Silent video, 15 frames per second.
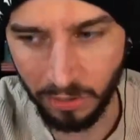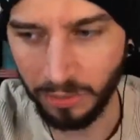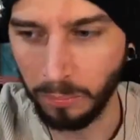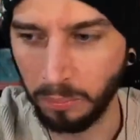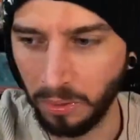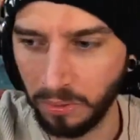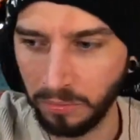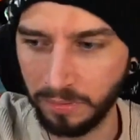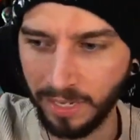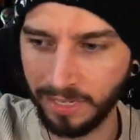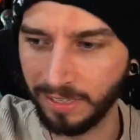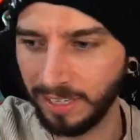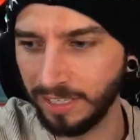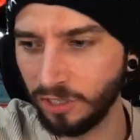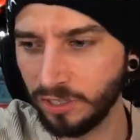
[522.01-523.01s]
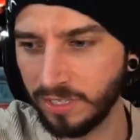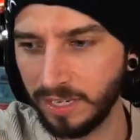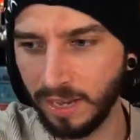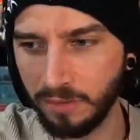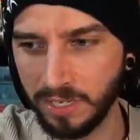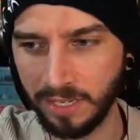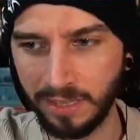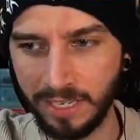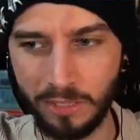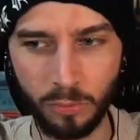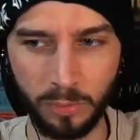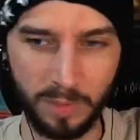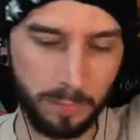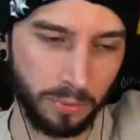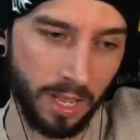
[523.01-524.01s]
on the boat like it just sounds like this
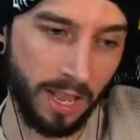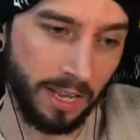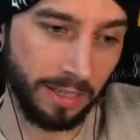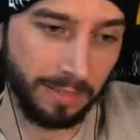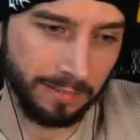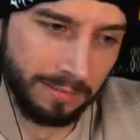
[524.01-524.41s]
would be playing.